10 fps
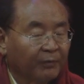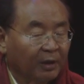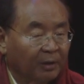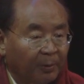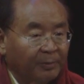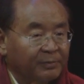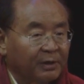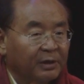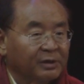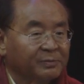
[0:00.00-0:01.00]
The world
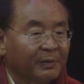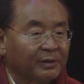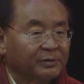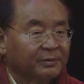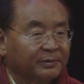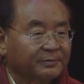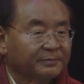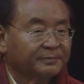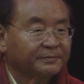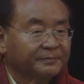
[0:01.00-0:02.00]
needs space,
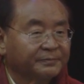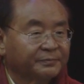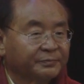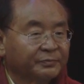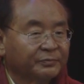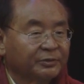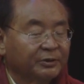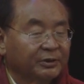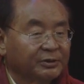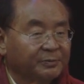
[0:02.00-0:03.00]

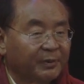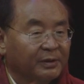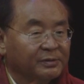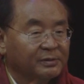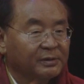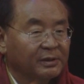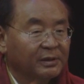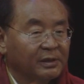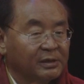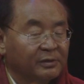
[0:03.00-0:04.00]
inner space,
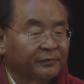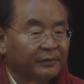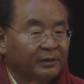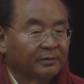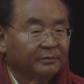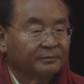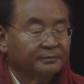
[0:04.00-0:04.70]
inner freedom.